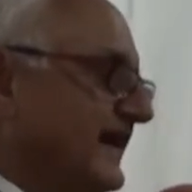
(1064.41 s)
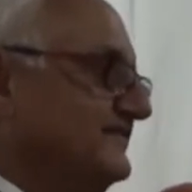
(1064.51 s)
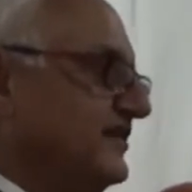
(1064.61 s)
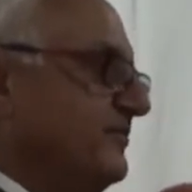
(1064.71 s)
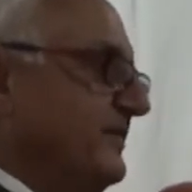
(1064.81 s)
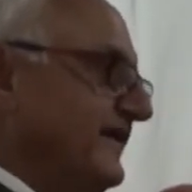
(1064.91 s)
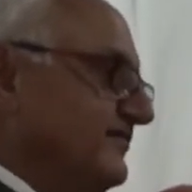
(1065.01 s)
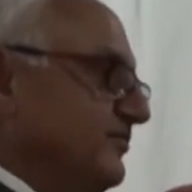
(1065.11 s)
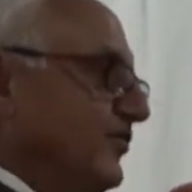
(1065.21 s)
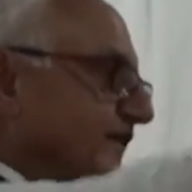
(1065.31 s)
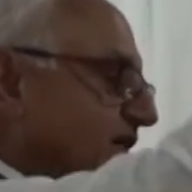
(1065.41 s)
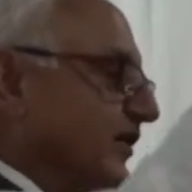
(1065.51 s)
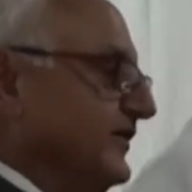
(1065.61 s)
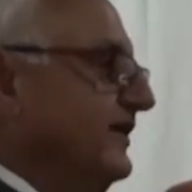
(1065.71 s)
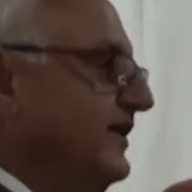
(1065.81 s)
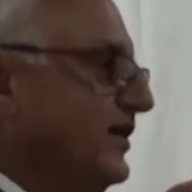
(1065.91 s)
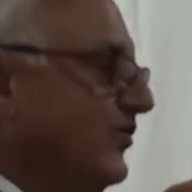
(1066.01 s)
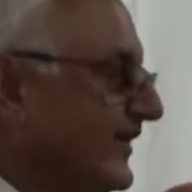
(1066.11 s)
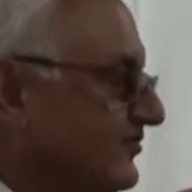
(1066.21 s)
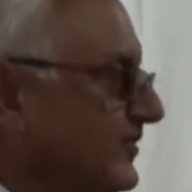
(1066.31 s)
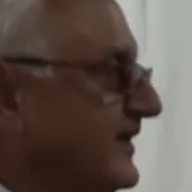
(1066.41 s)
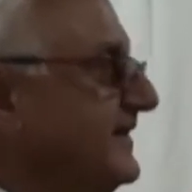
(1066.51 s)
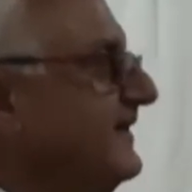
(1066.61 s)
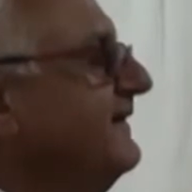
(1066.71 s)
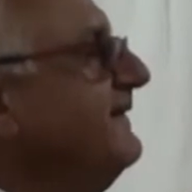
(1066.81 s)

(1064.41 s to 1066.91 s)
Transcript: Gangetic Plains, moving on westward.